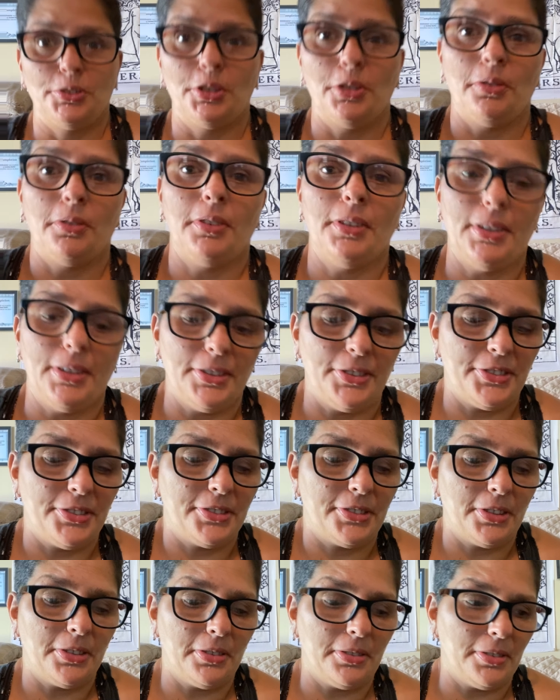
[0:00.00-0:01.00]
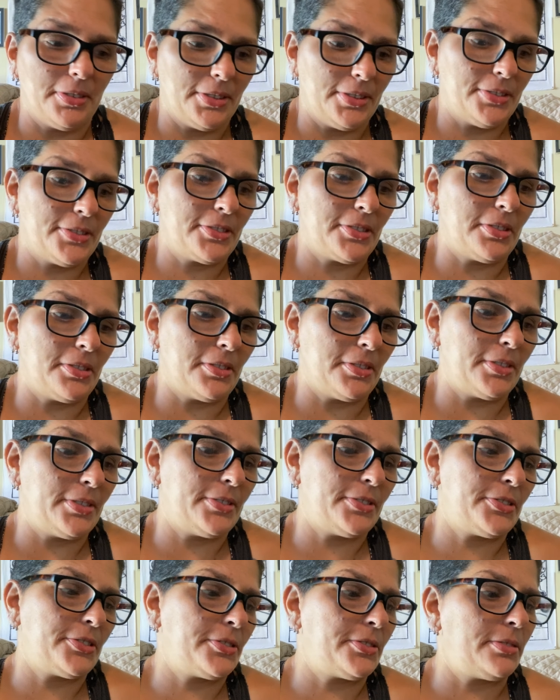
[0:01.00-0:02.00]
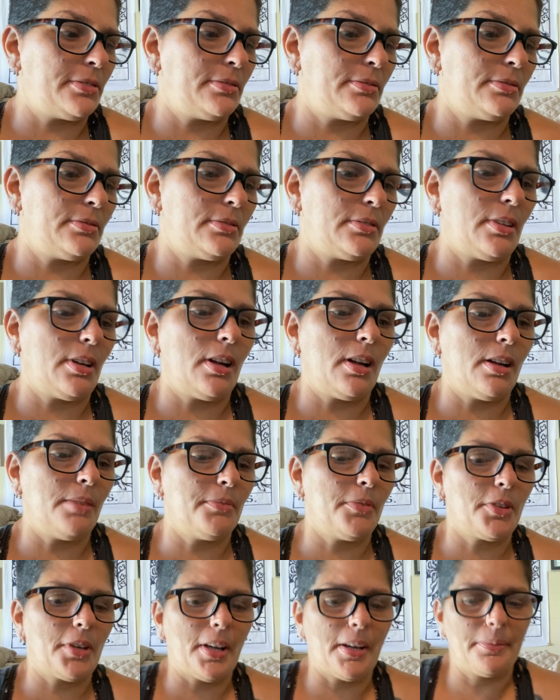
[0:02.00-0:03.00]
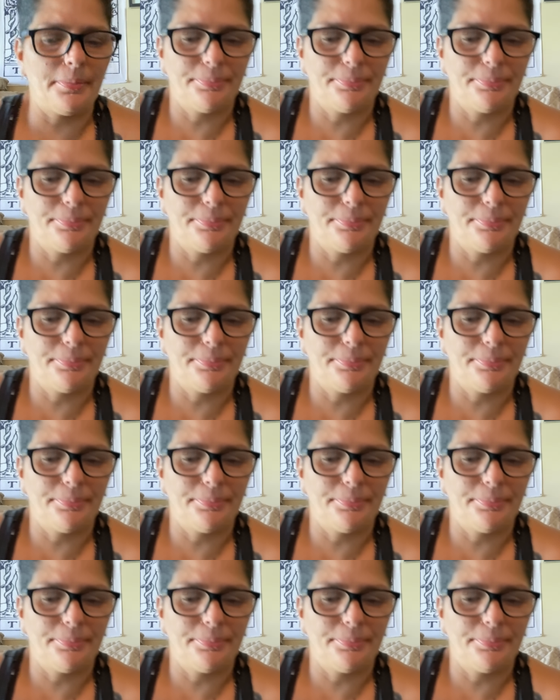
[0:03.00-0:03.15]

Taurus, Taurus, Taurus. I'm okay.